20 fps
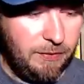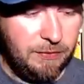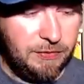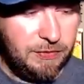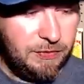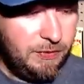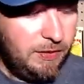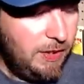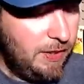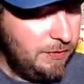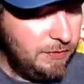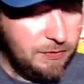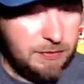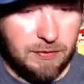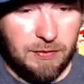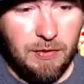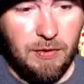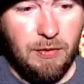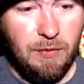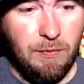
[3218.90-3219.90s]
so I was
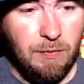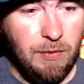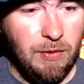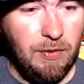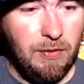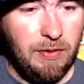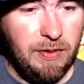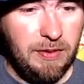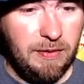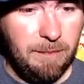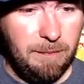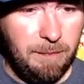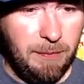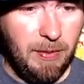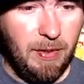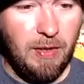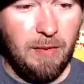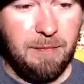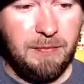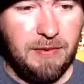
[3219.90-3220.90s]
really
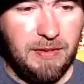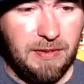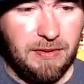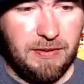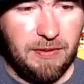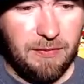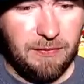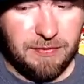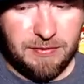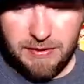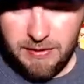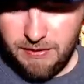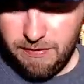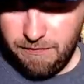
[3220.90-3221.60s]
pumped to get those in,